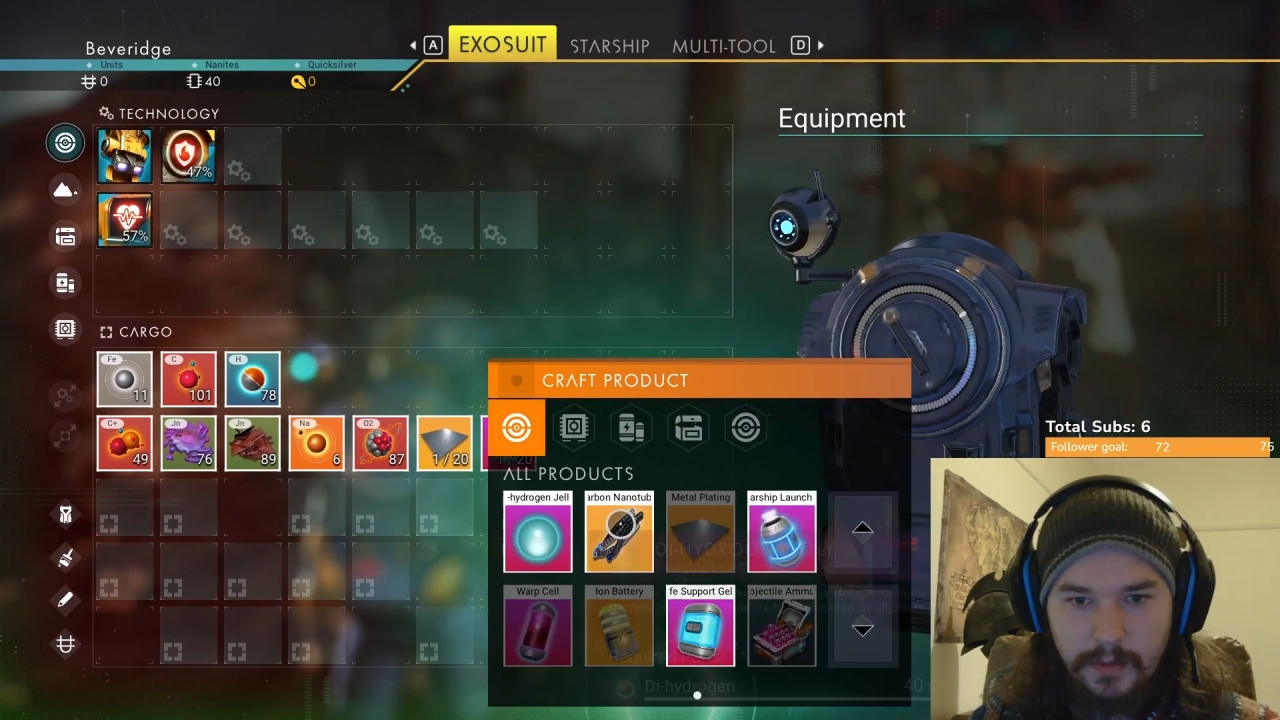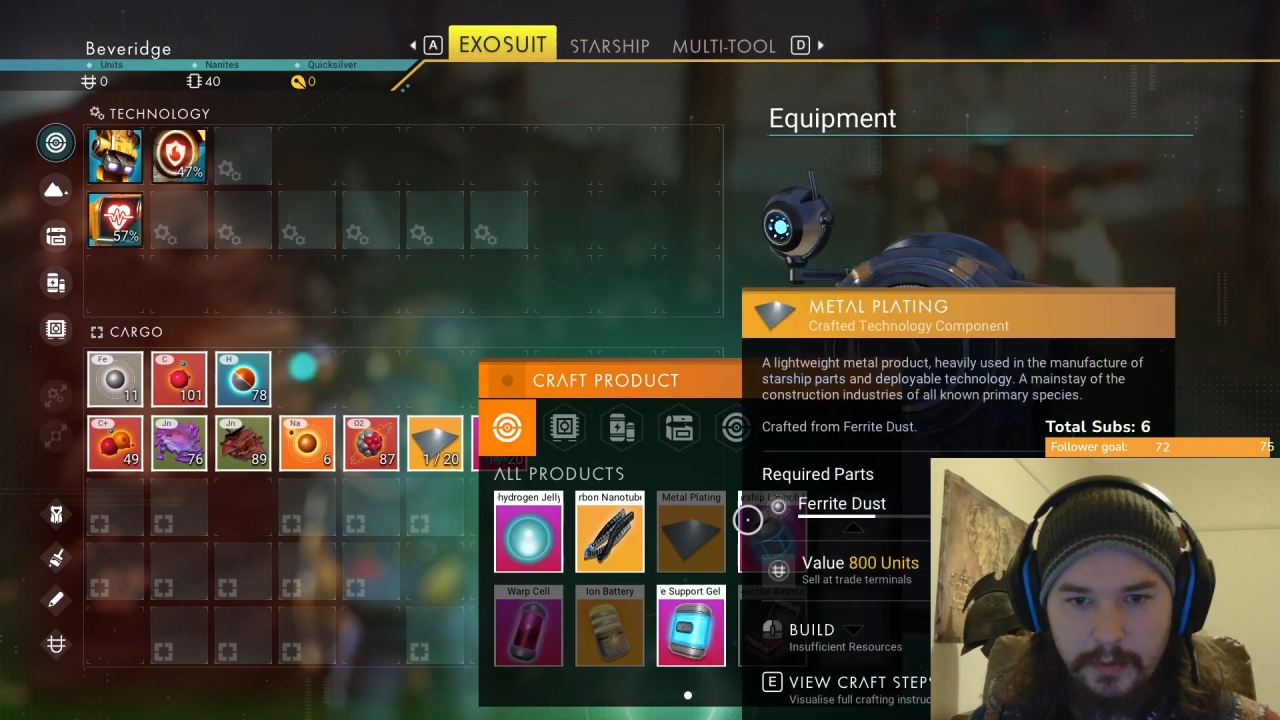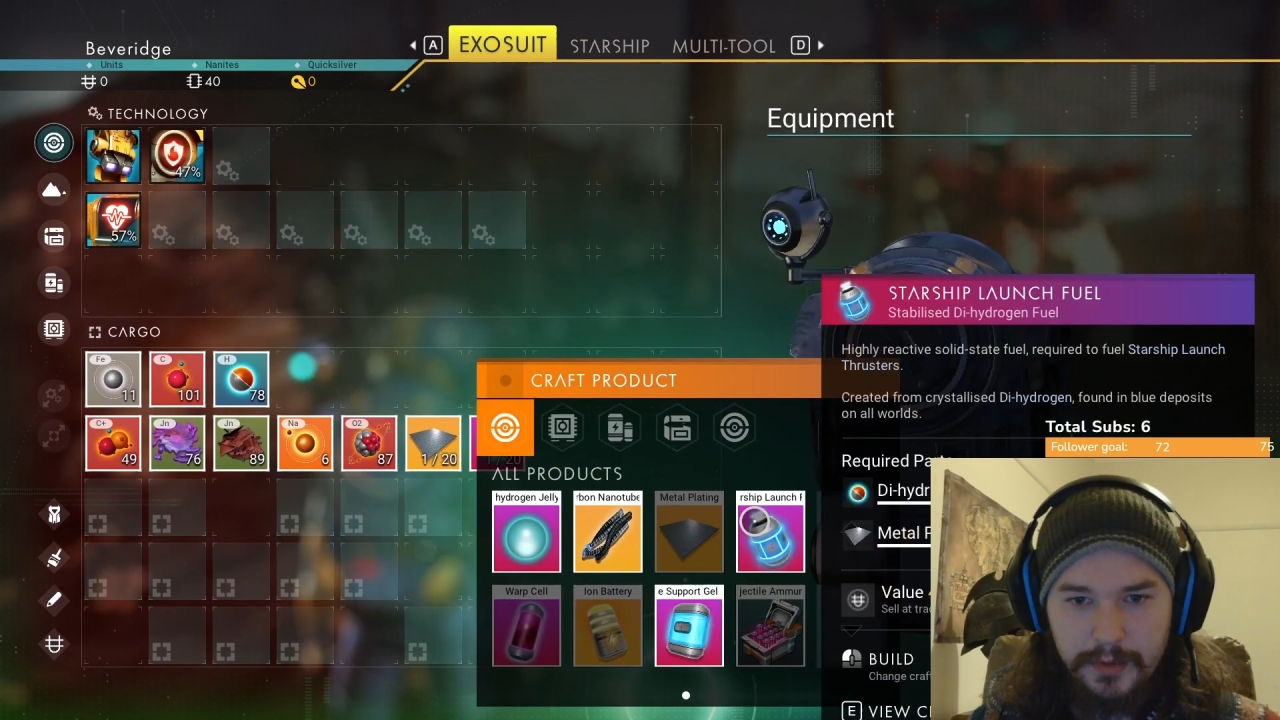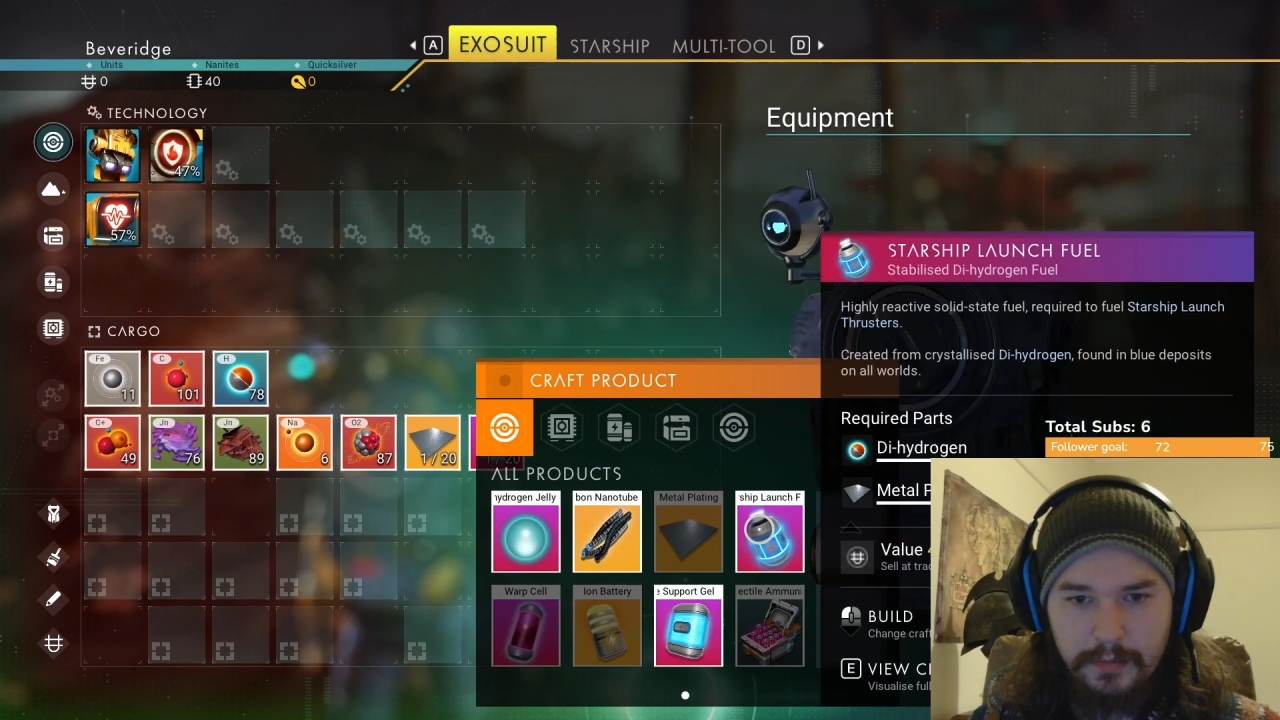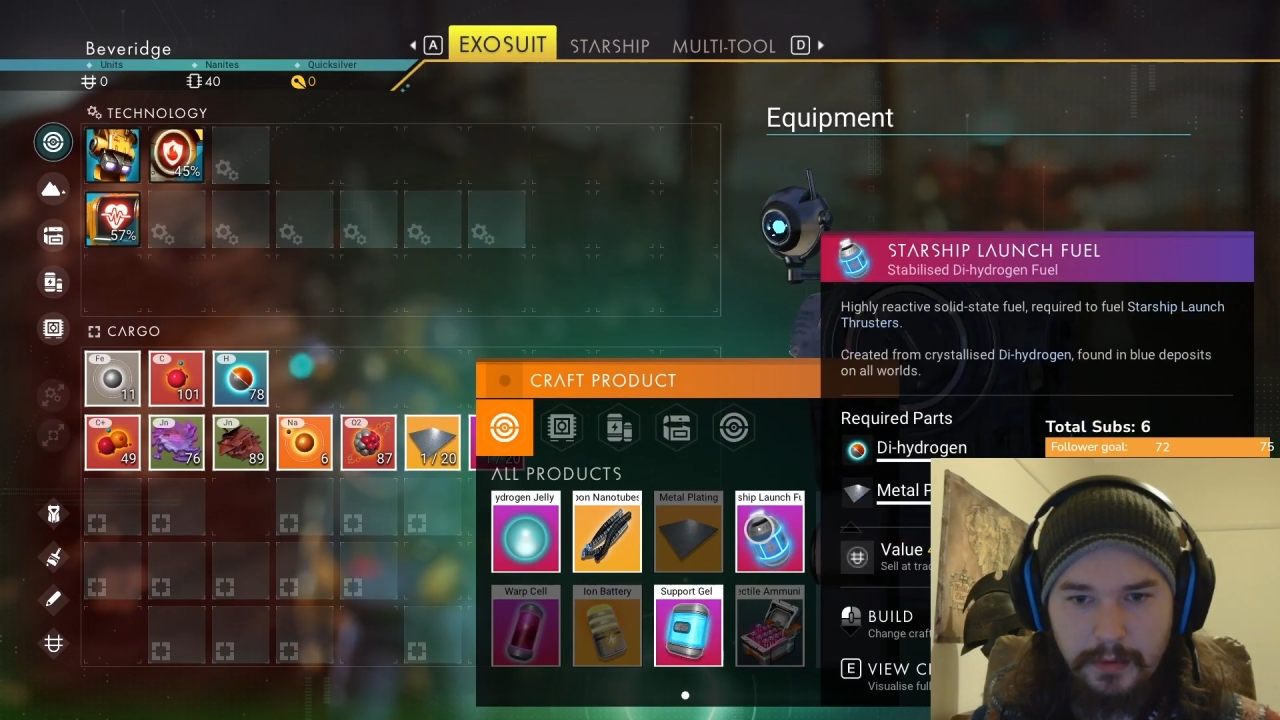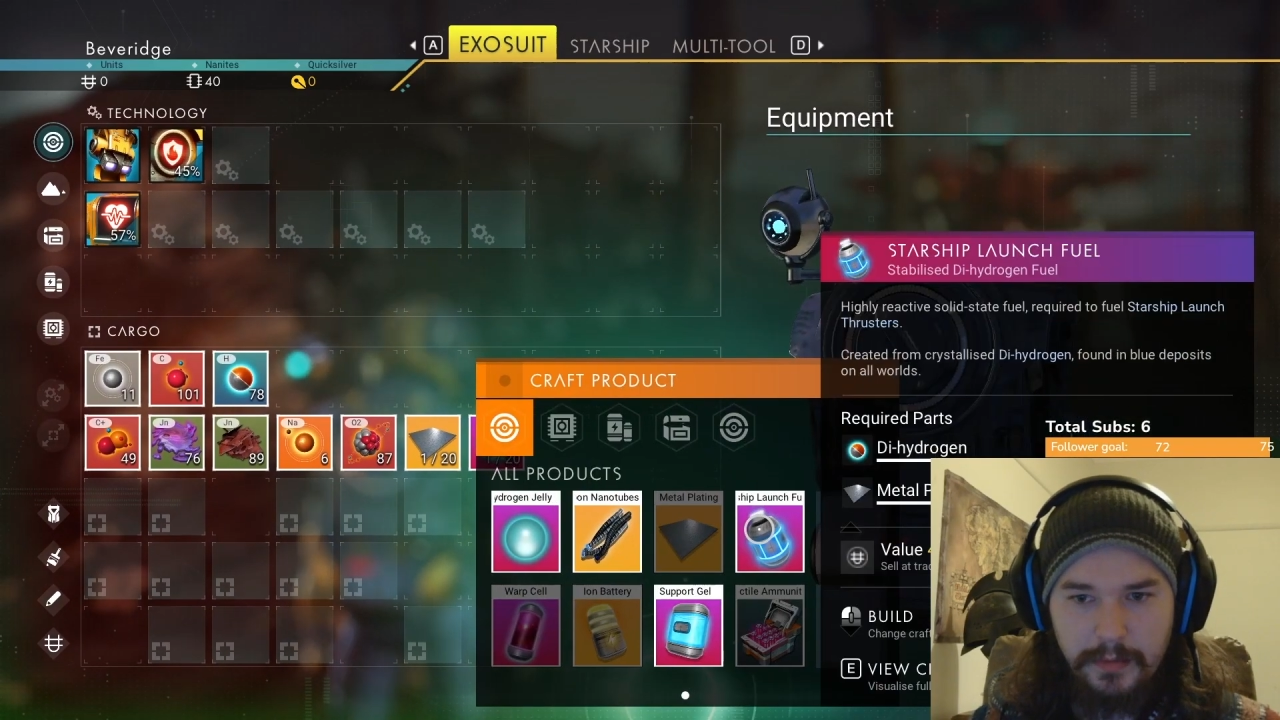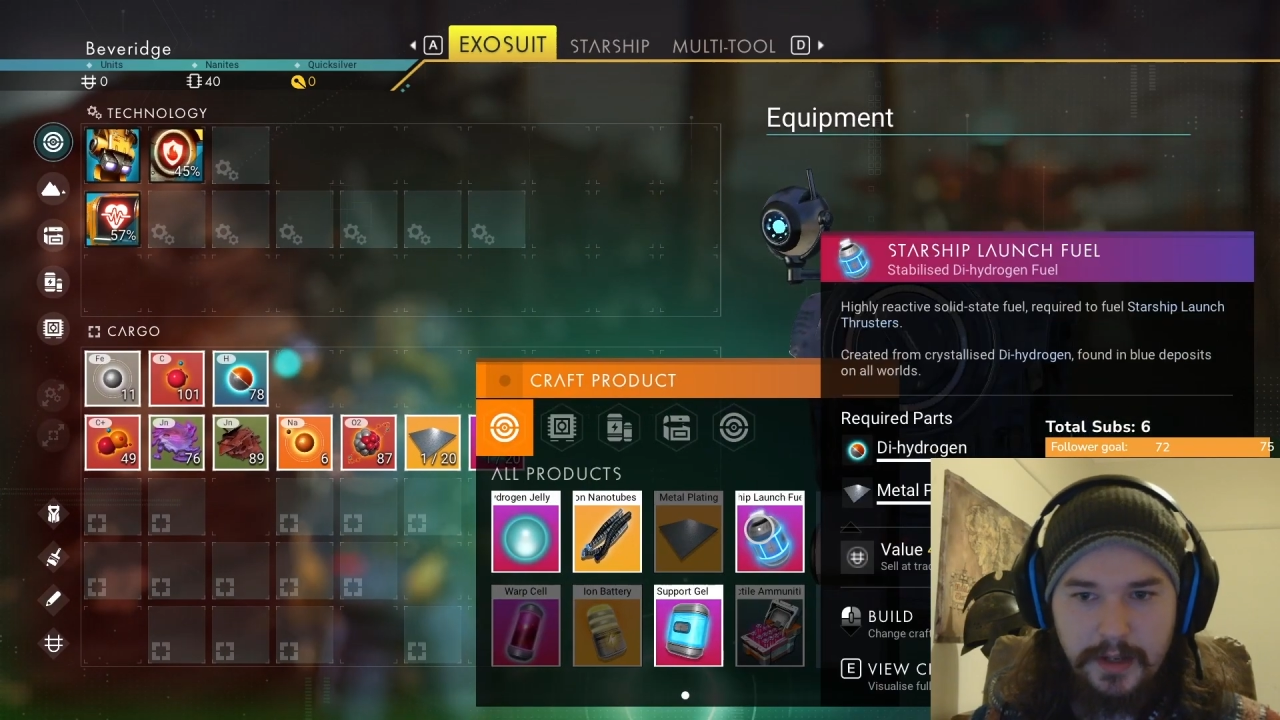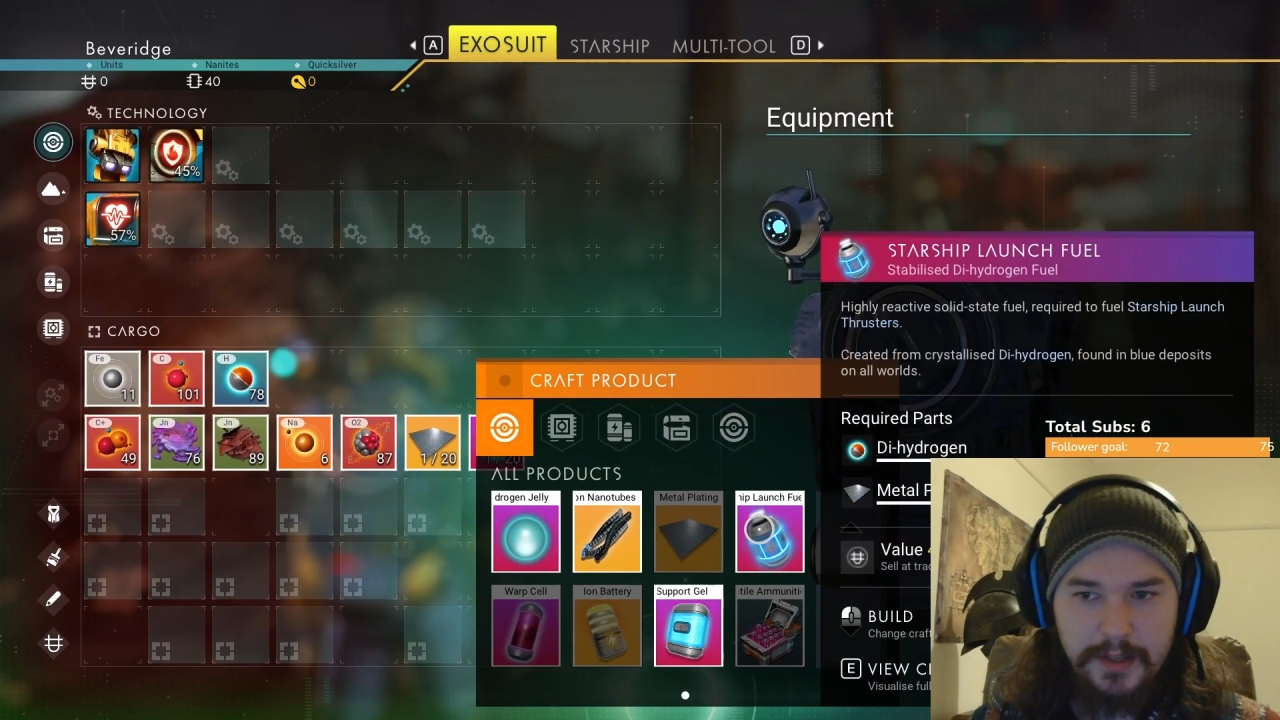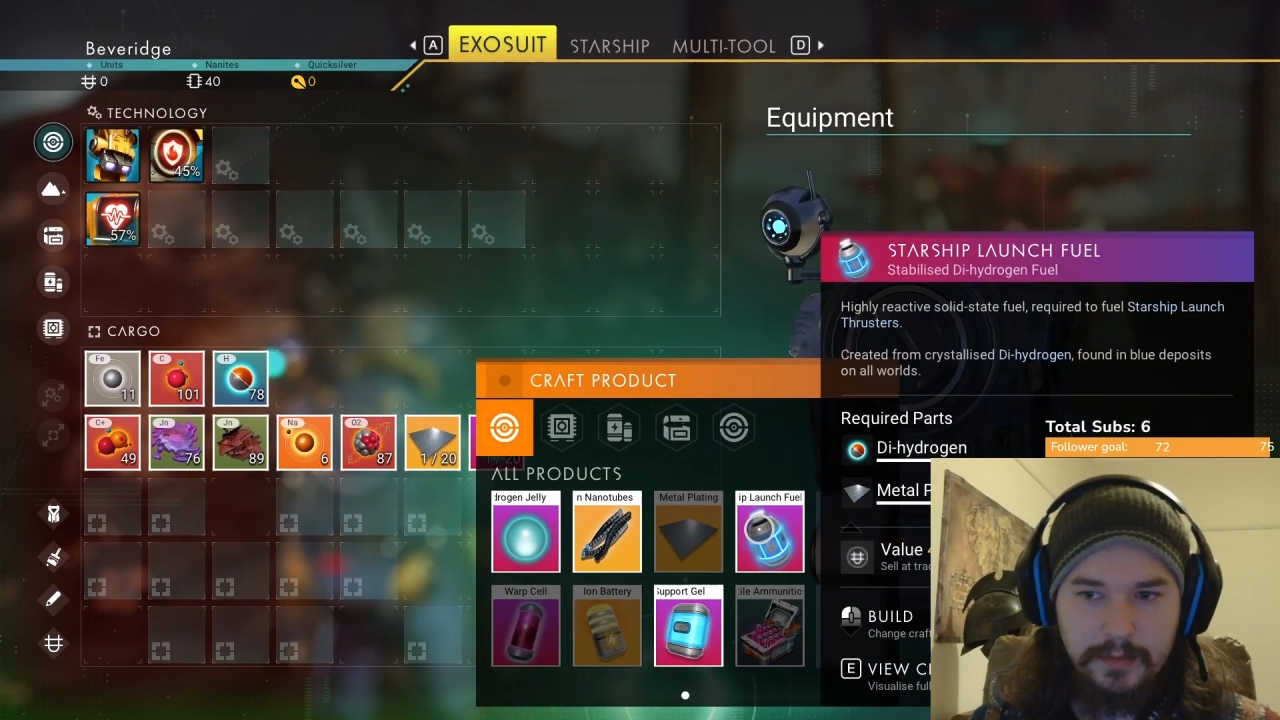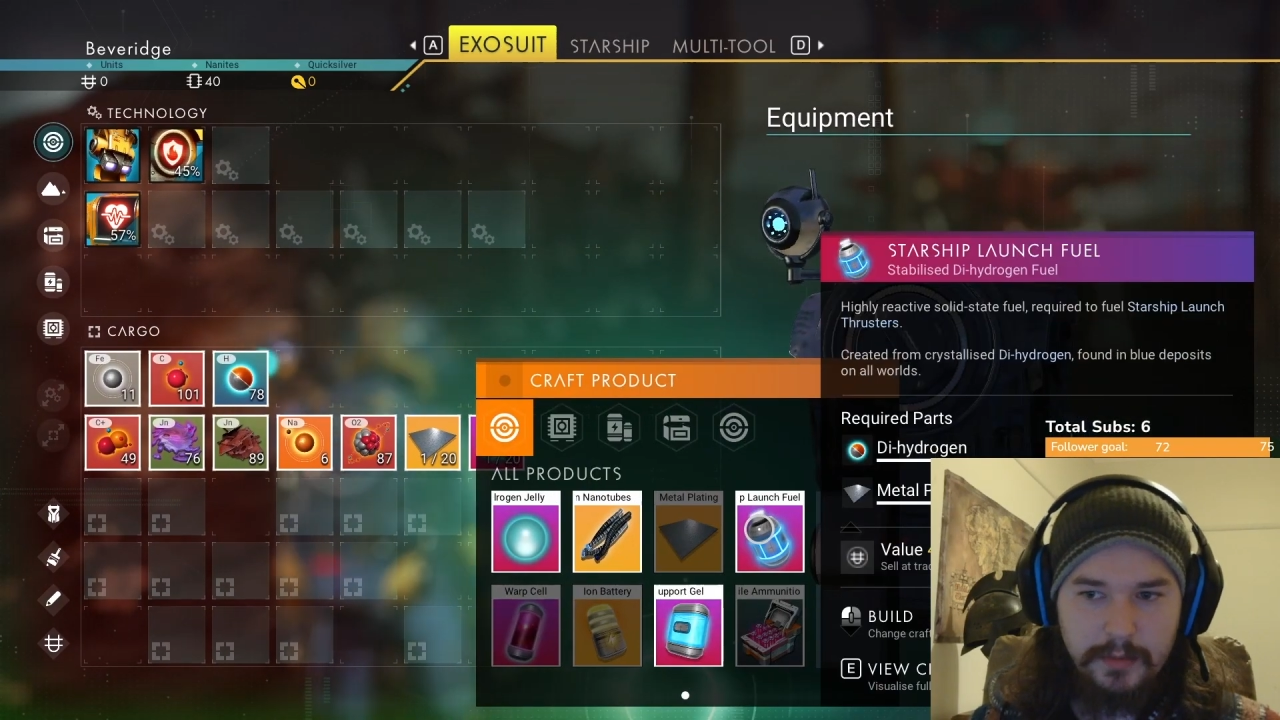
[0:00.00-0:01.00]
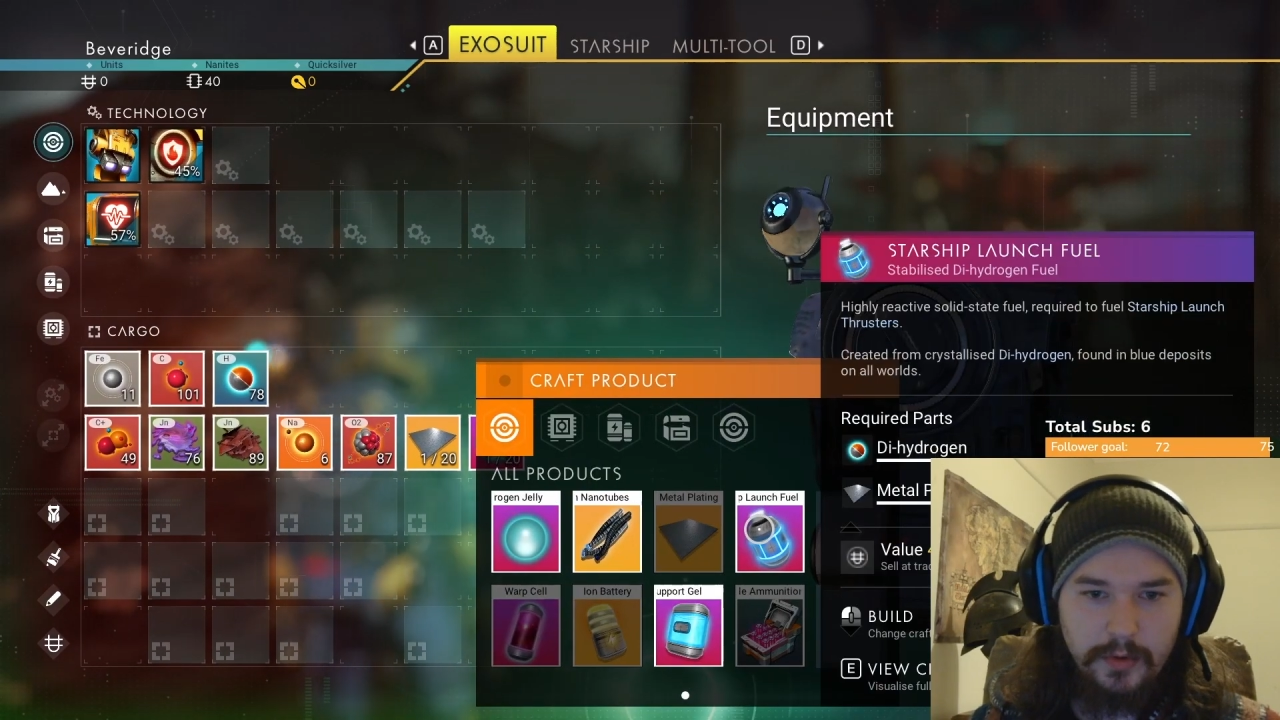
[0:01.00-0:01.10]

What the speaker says: We also probably need some